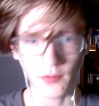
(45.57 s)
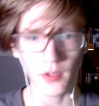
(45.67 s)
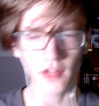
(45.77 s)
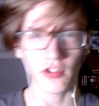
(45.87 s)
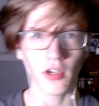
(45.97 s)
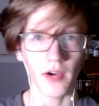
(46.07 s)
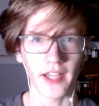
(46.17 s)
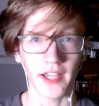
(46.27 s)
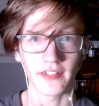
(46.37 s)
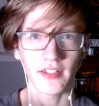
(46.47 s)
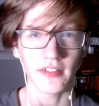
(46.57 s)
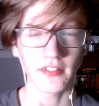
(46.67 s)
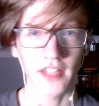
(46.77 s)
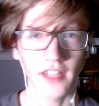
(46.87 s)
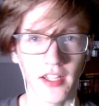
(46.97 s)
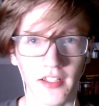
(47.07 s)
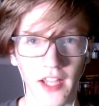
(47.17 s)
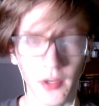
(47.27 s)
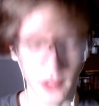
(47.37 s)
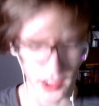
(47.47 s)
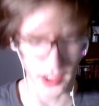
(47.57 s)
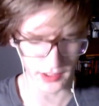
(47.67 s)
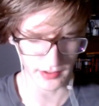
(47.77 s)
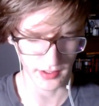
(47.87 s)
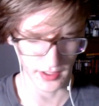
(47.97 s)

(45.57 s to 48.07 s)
few days ago I did get a haircut.